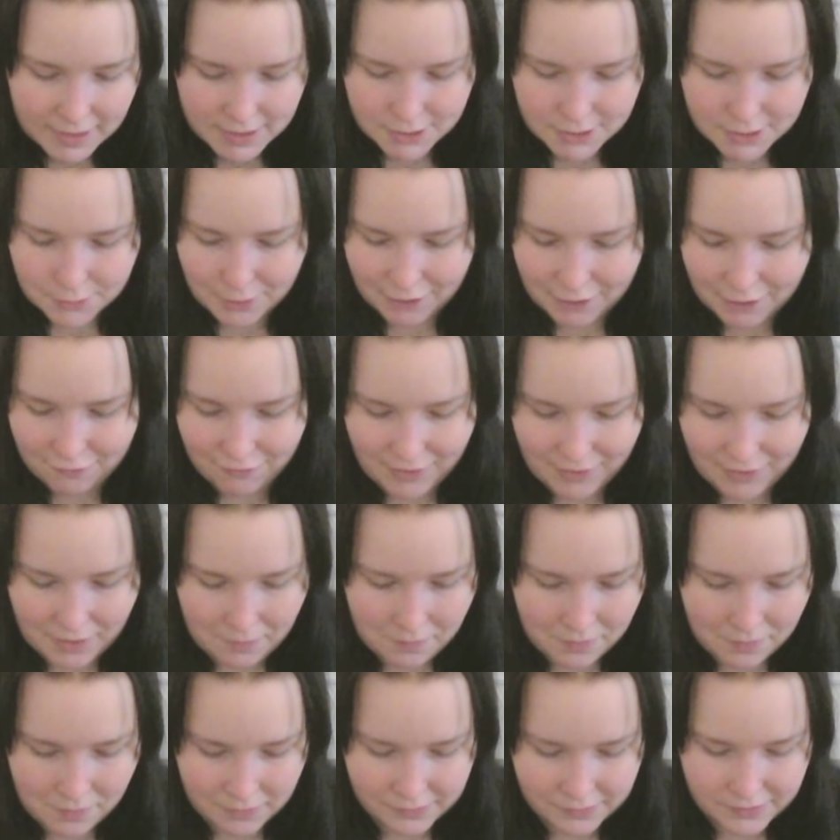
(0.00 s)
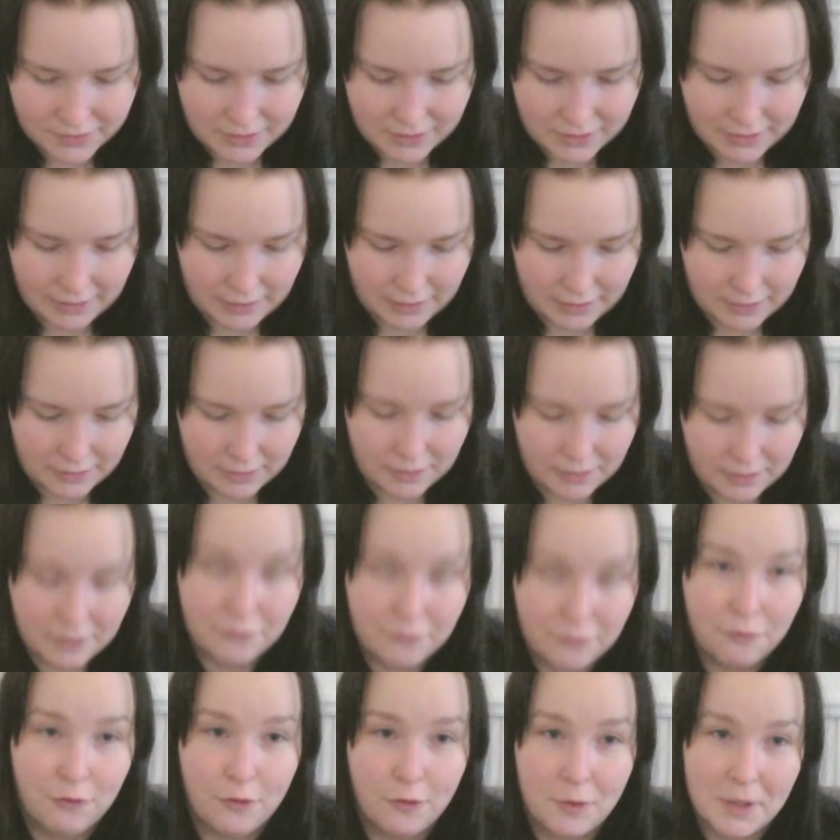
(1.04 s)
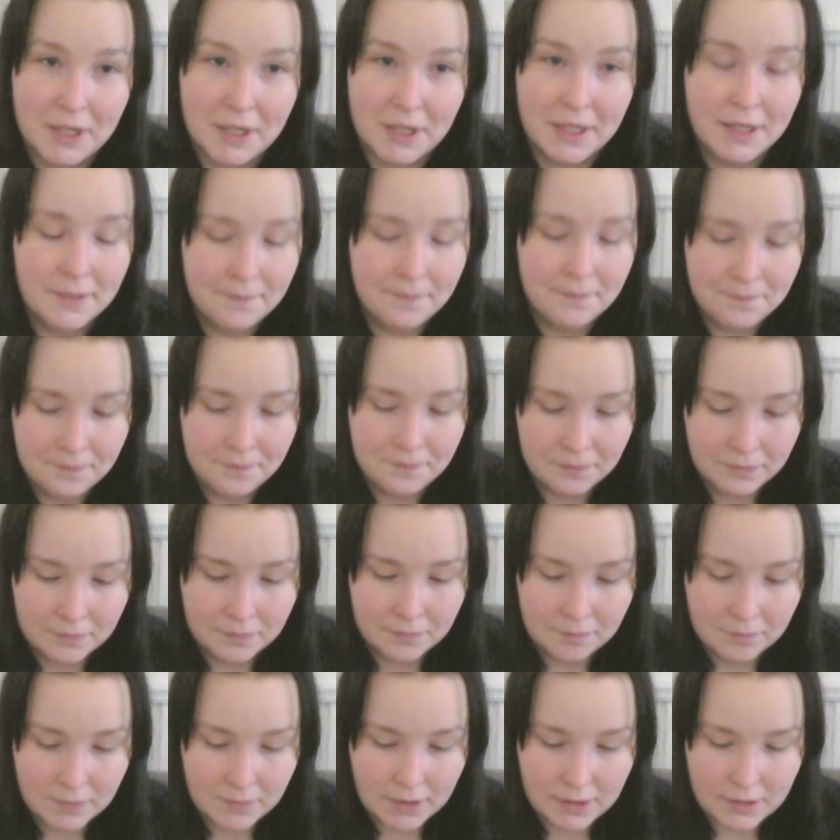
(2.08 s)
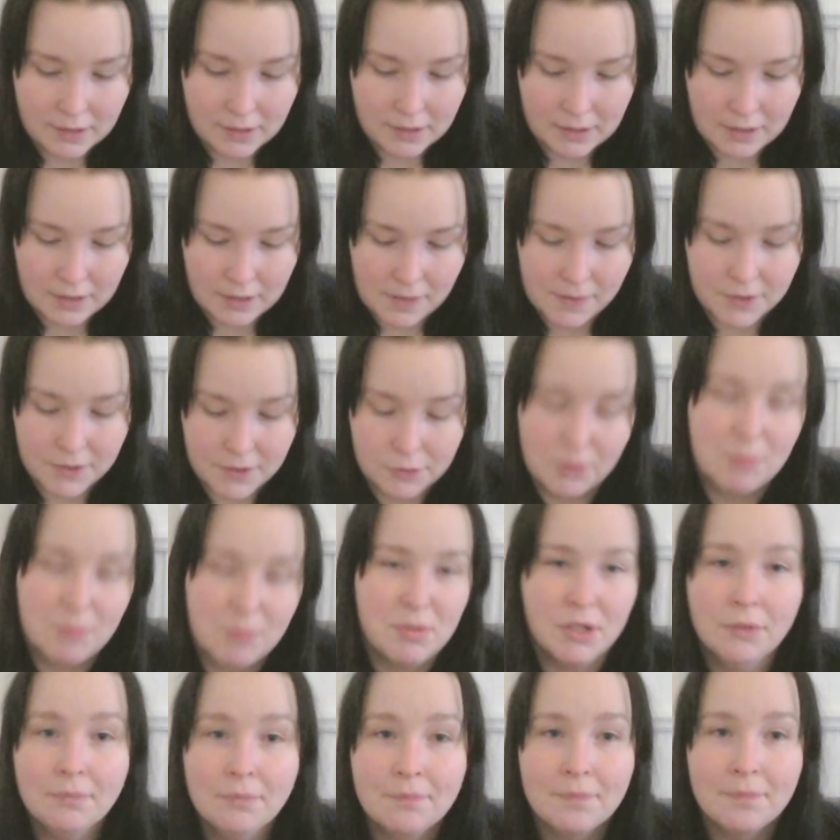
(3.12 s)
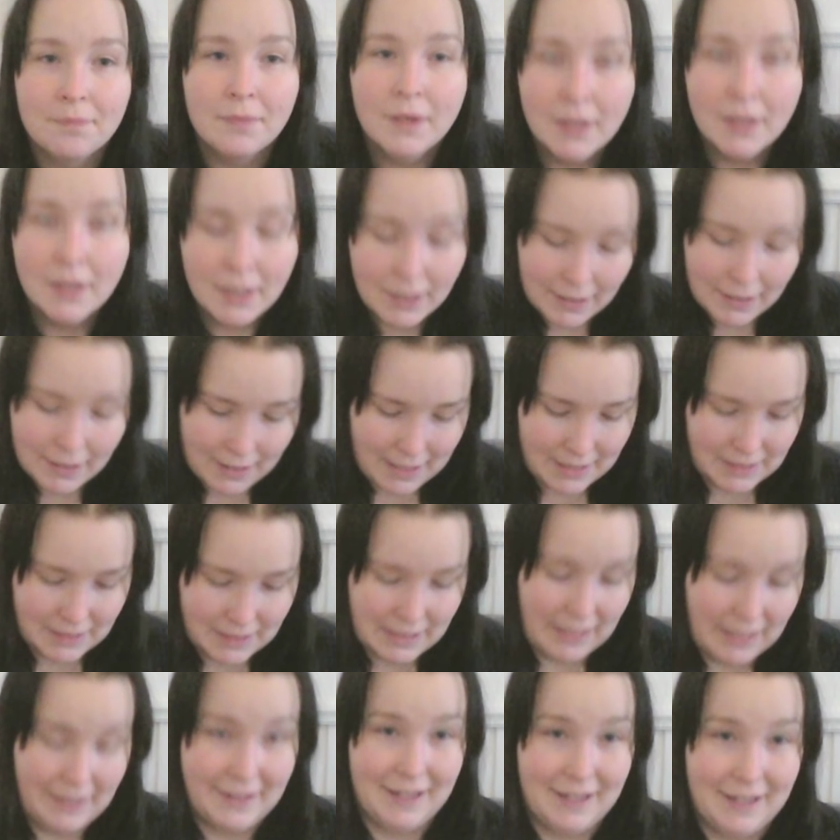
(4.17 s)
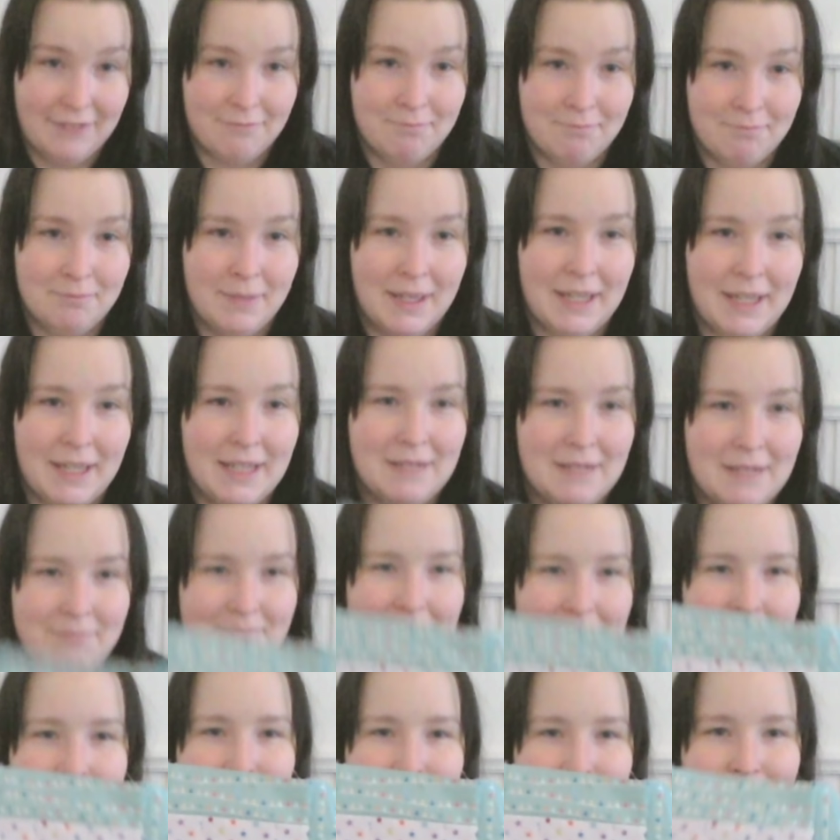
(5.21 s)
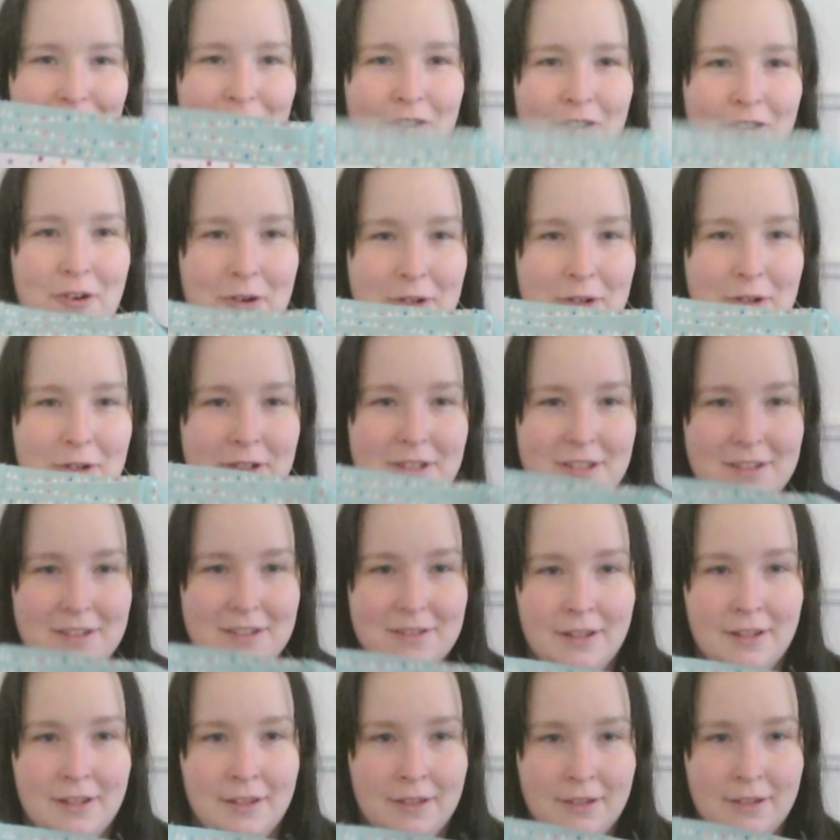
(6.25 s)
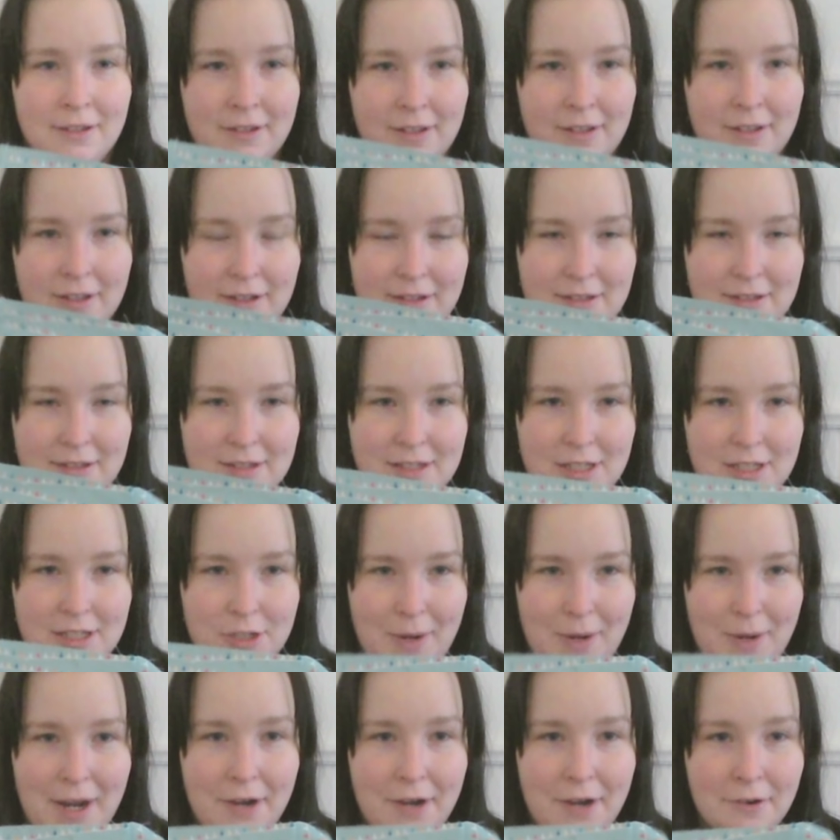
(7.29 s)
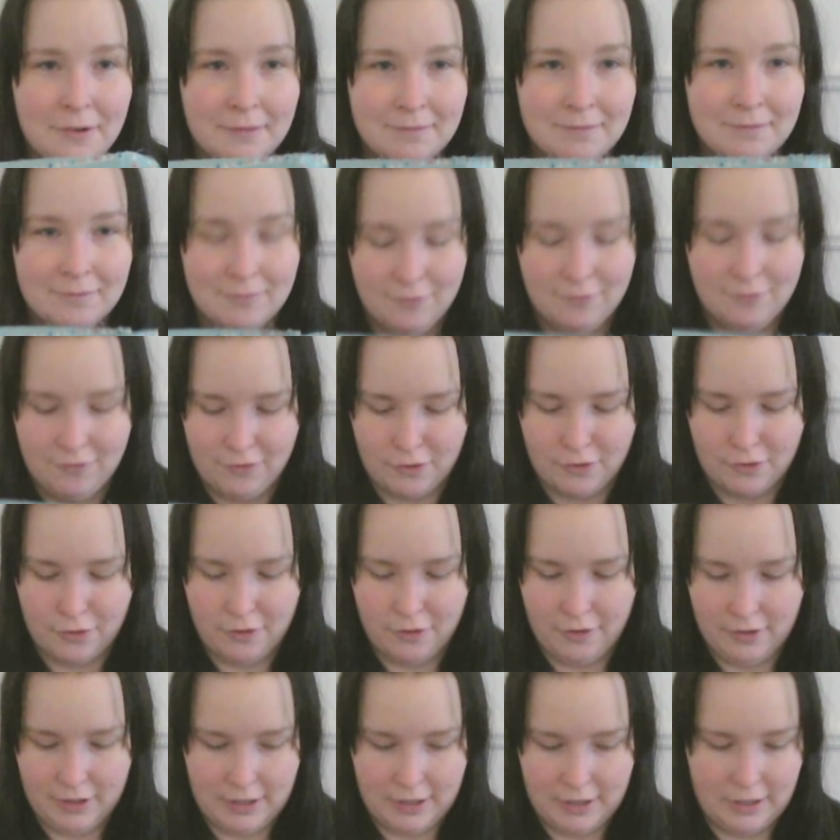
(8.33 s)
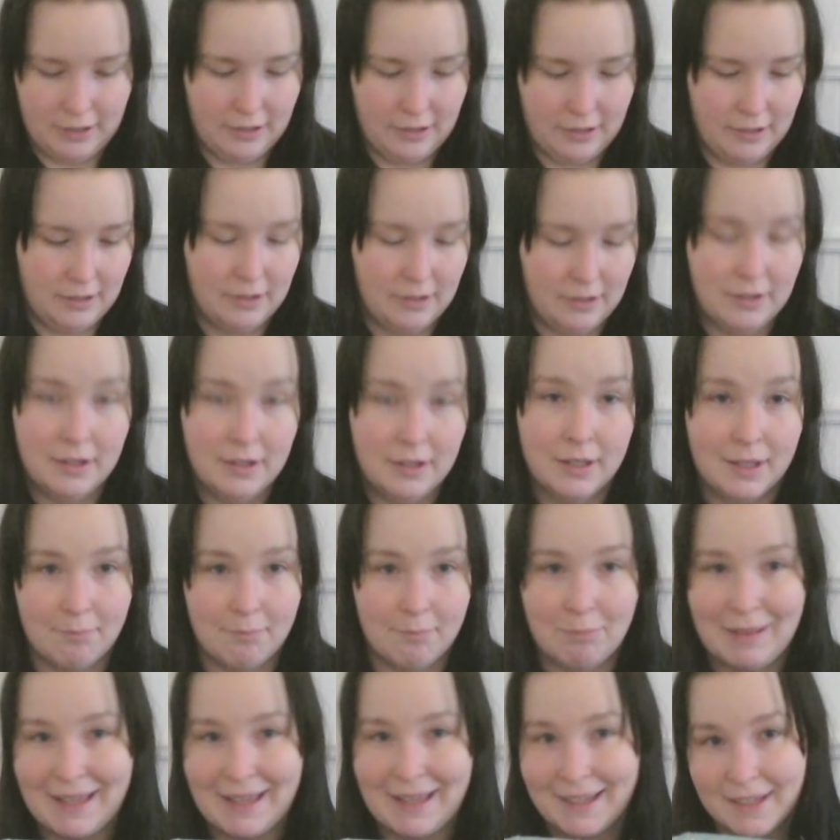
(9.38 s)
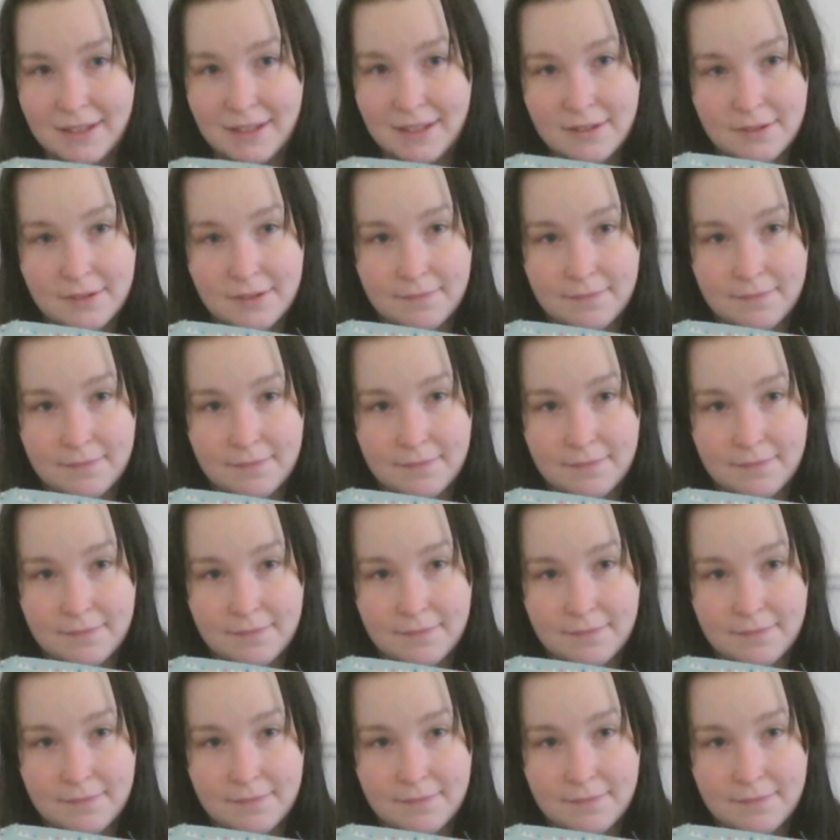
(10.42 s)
So I found a free description, and I have made my first square for a blanket.